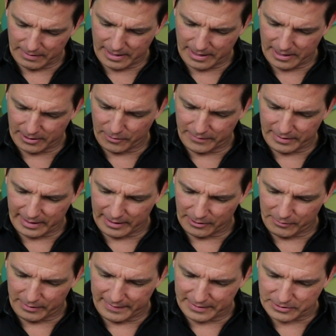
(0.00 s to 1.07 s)
Well, no, they're not
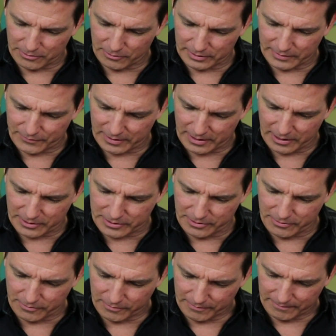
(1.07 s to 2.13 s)
loony. That's a whole different
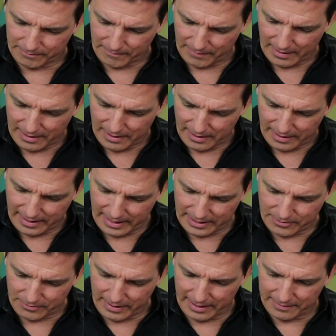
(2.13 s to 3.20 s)
cartoon. Oh, okay.
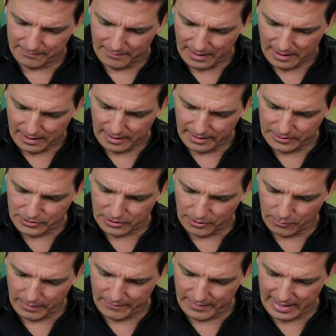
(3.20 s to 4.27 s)
Can't do that. And
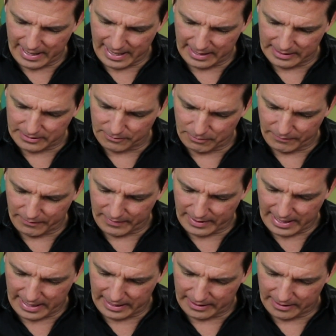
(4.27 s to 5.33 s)
so we've got what we've
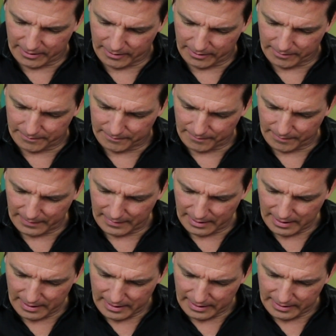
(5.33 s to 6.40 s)
got here
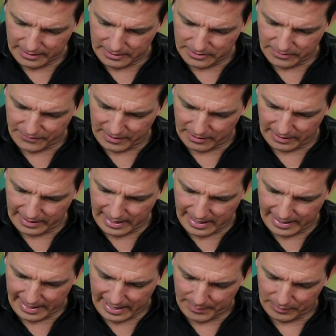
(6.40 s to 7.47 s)
is the Fairly
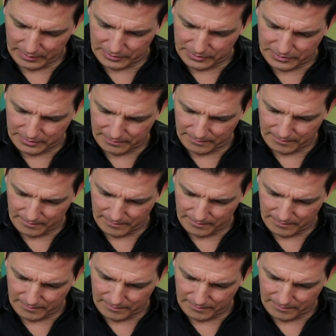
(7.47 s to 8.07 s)
Odd Apples,